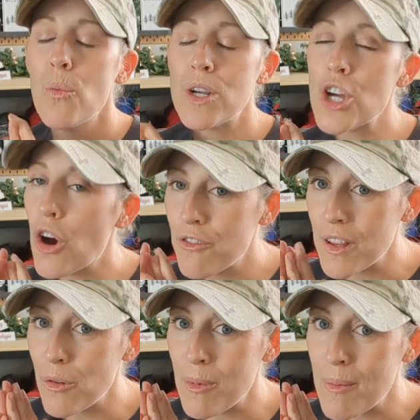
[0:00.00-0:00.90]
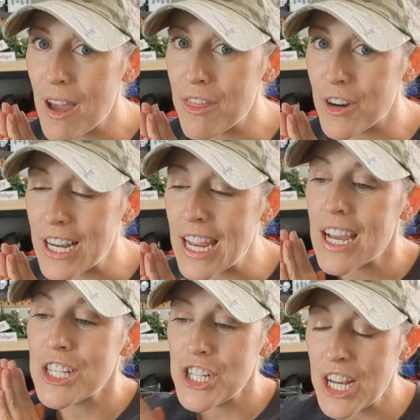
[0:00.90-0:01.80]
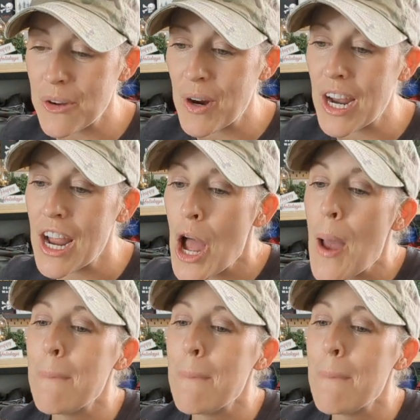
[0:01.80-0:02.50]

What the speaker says: which hopefully will be by 30 January,